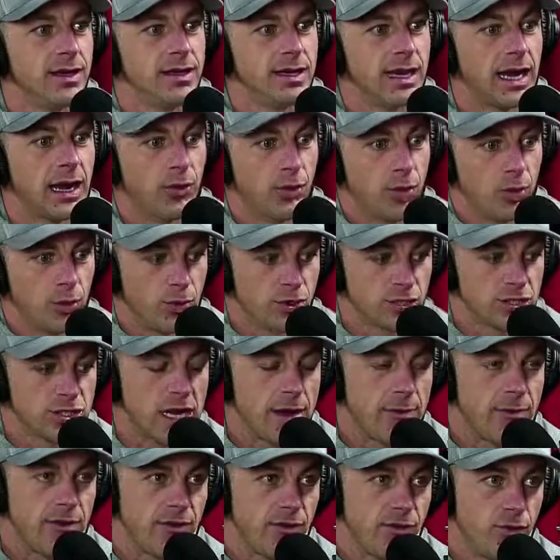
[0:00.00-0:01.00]
Now, when we're
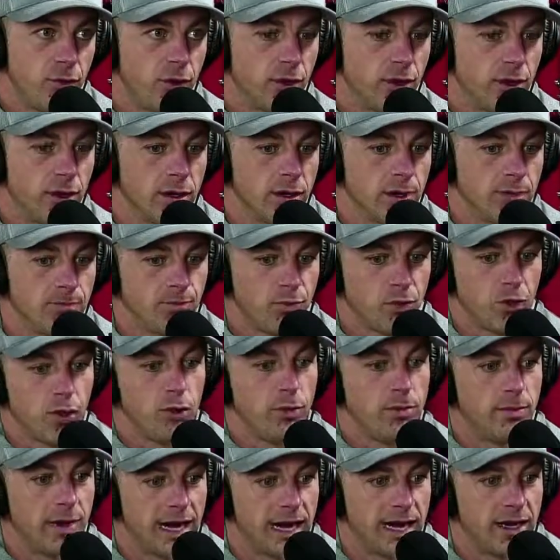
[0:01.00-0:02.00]
shopping for
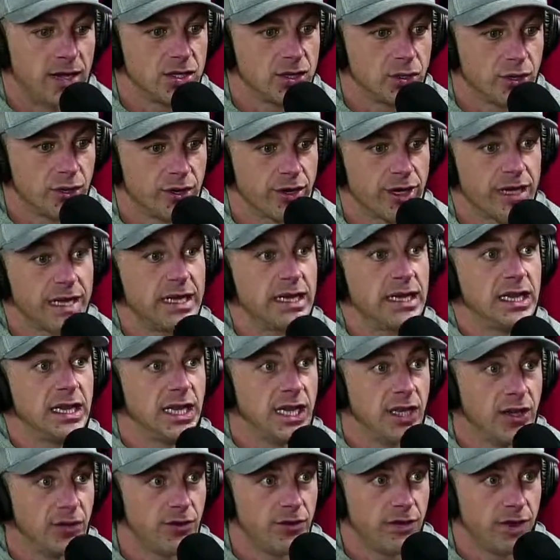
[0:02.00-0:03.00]
home buyers who are going to
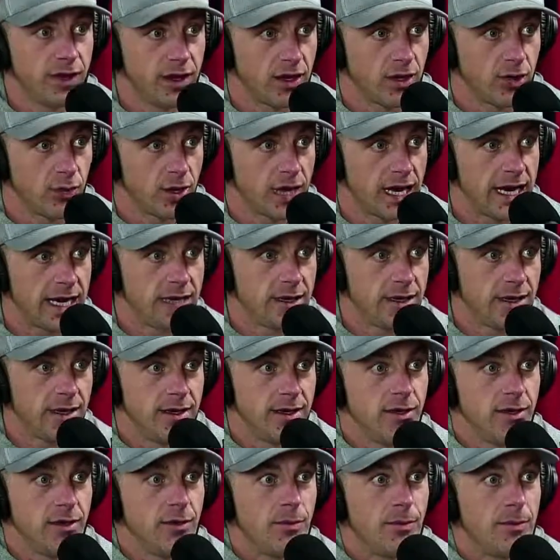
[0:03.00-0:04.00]
live there, right?
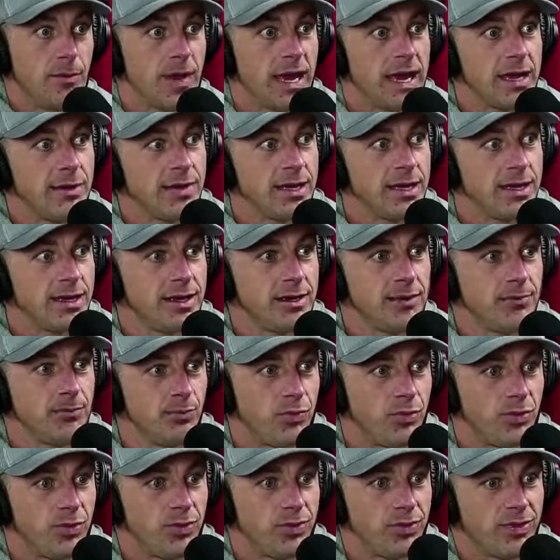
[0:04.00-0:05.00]
Maybe
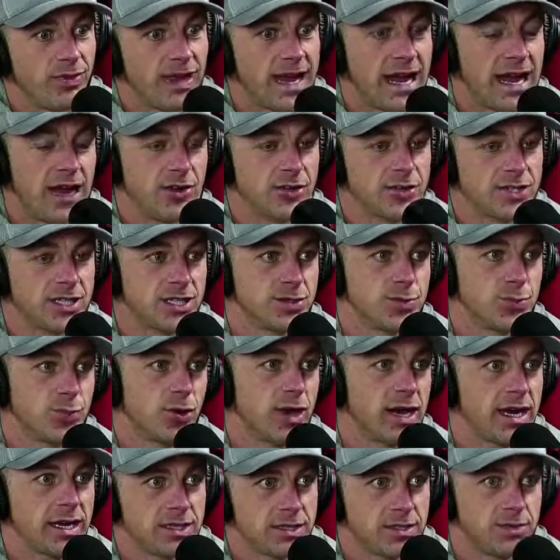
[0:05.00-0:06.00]
the house is
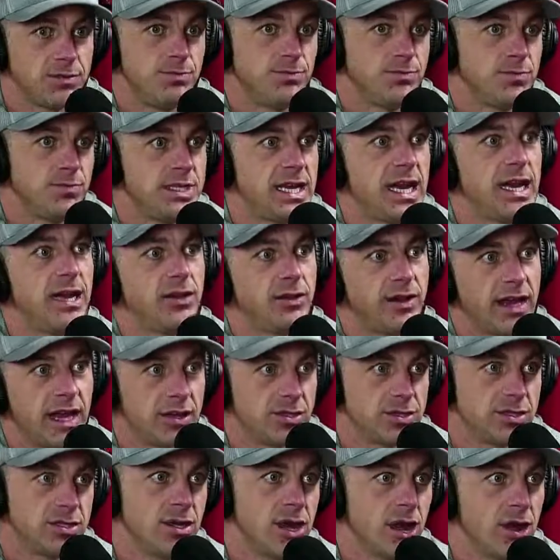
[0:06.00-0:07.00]
priced
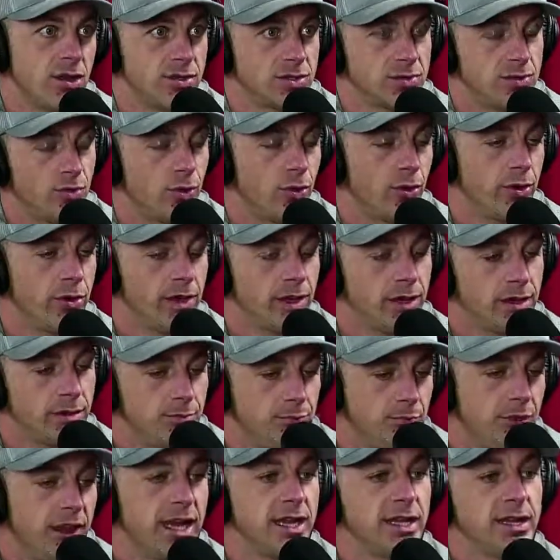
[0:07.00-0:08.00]
$10,000 more than
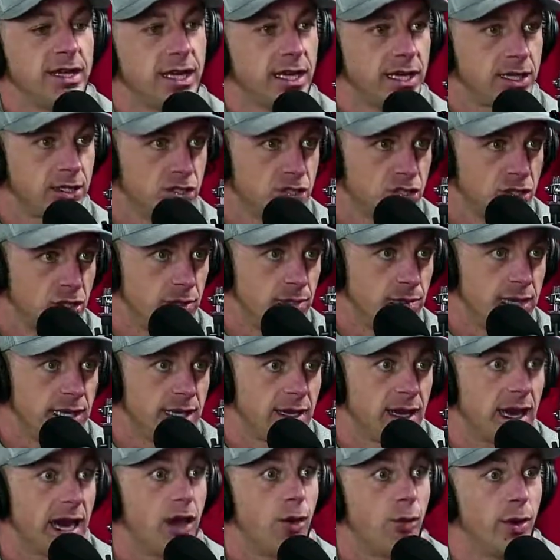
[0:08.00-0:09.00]
they think it should
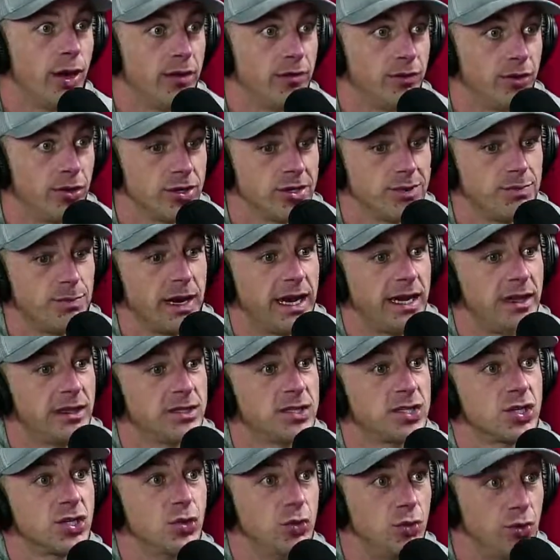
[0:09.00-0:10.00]
be. However, it's by the
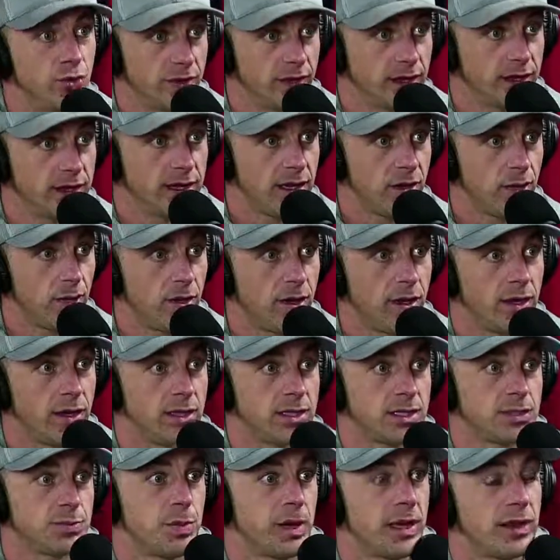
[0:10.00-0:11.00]
school that they want.
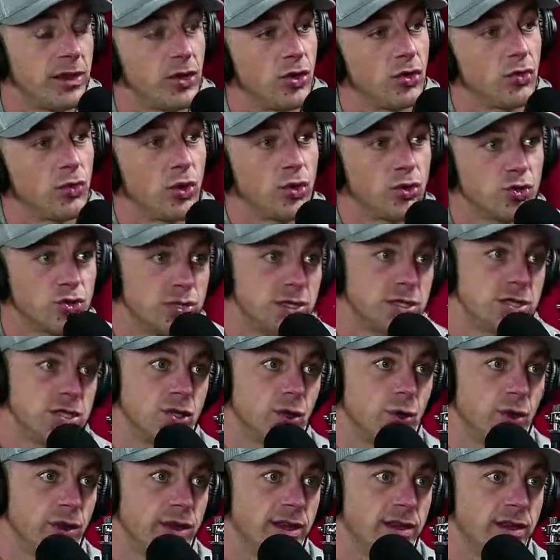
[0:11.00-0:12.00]
It's by the grocery
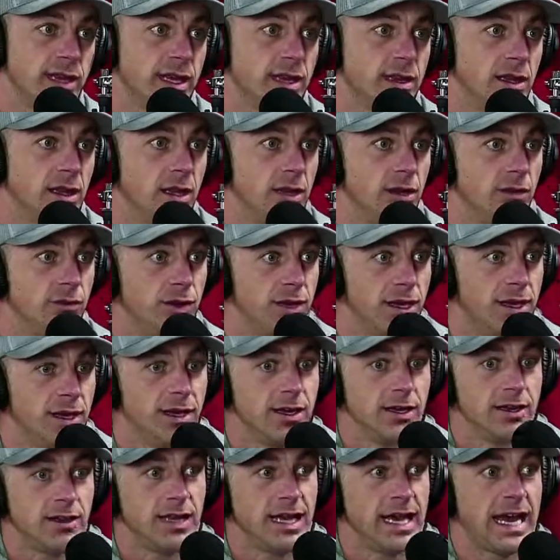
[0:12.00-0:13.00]
store that they love,
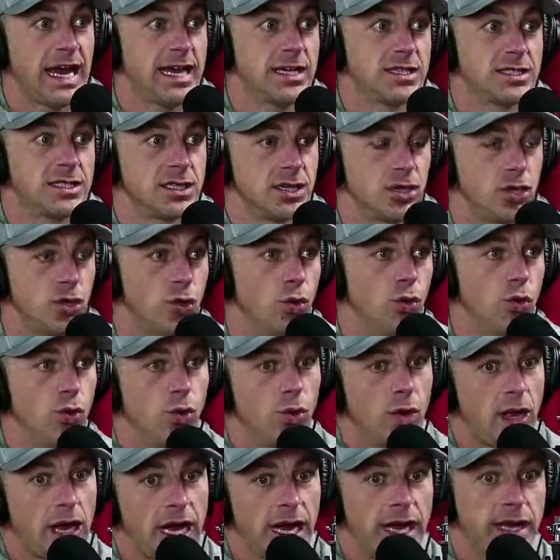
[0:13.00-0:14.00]
that has the
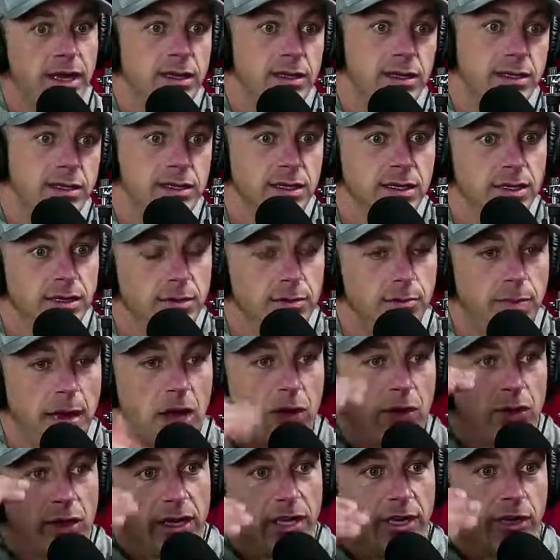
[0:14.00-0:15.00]
cool island and the
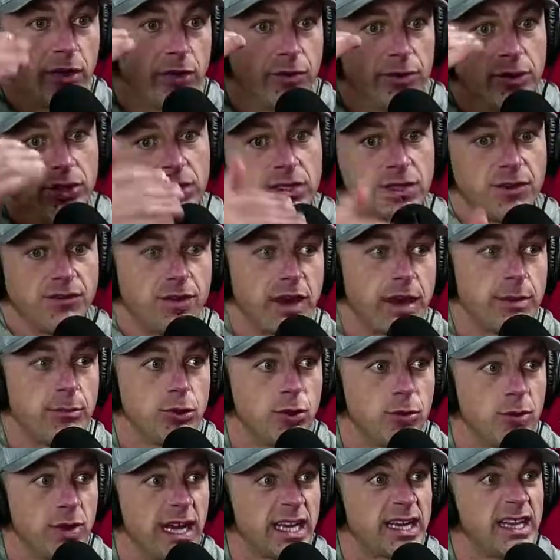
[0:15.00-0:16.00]
balcony that overlooks the family
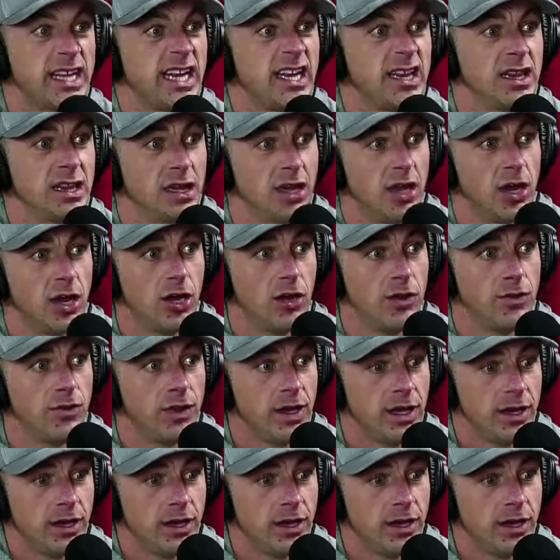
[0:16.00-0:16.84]
room like they love.